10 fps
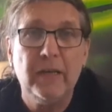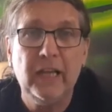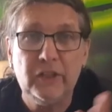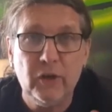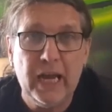
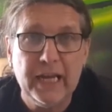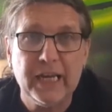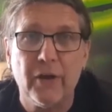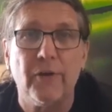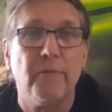Let your hair
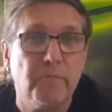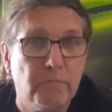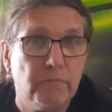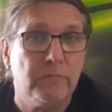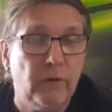down,
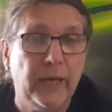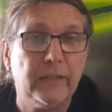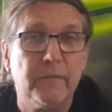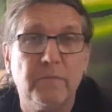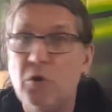right?
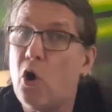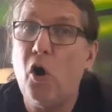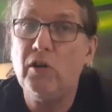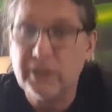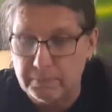
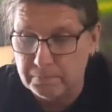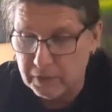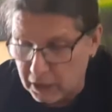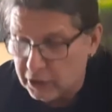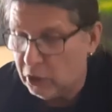Awesome.
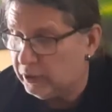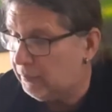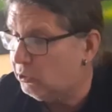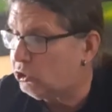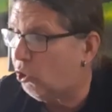So that
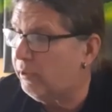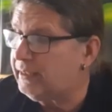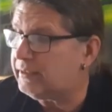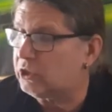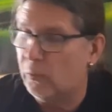was
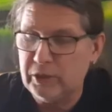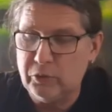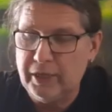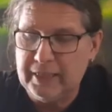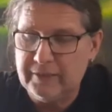Taurus. Going to
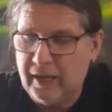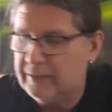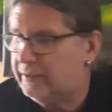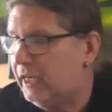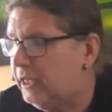the next star
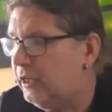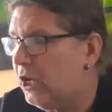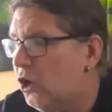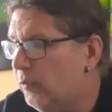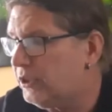sign,
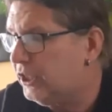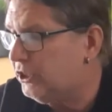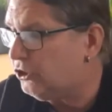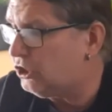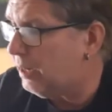which
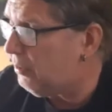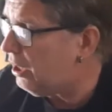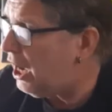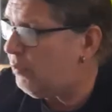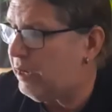is
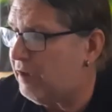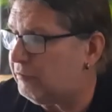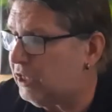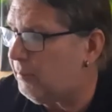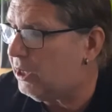Gemini. We have
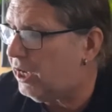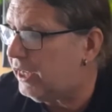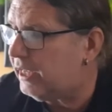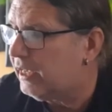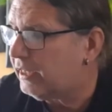
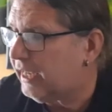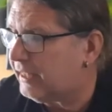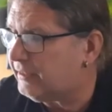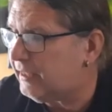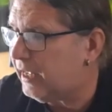Gemini,
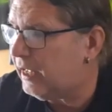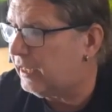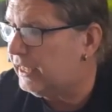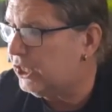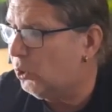Cancer,
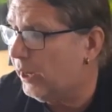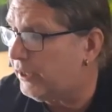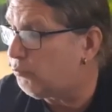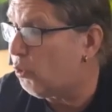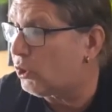Leo,
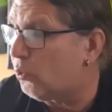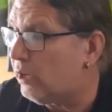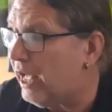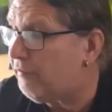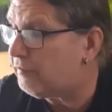and Virgo
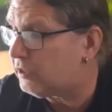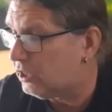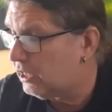left.